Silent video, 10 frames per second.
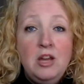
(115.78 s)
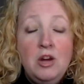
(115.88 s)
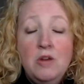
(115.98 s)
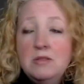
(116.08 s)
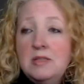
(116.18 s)

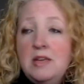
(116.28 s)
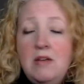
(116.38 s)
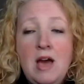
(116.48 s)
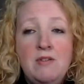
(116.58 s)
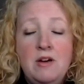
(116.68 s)
say you
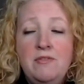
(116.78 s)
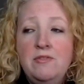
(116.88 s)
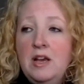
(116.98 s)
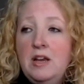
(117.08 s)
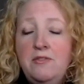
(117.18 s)
have a
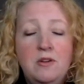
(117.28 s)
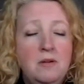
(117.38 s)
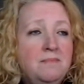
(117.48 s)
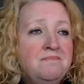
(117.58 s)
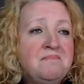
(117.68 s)
flight
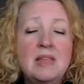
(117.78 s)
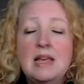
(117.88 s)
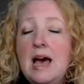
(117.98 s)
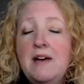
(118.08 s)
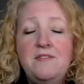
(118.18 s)
from
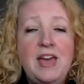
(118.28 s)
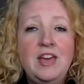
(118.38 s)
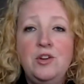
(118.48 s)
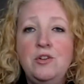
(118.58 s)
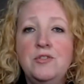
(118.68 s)

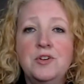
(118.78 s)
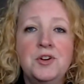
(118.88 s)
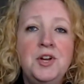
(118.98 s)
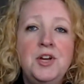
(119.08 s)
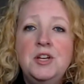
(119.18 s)
Vancouver
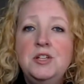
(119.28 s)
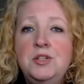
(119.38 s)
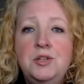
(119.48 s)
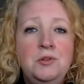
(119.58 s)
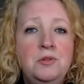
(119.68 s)

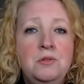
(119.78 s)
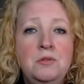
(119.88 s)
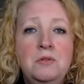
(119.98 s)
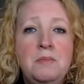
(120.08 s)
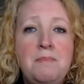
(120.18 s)

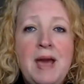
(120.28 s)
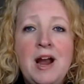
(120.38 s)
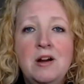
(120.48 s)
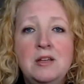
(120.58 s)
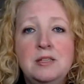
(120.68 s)
to
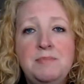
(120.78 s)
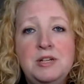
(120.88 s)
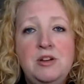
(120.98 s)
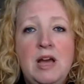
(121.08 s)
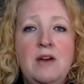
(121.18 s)
Paris, but
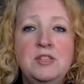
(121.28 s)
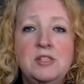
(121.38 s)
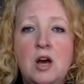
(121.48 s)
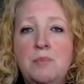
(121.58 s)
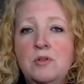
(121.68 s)
you have a
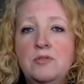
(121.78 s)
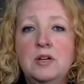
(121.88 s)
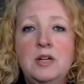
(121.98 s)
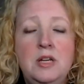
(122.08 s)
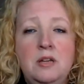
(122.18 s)

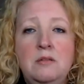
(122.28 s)
stopover in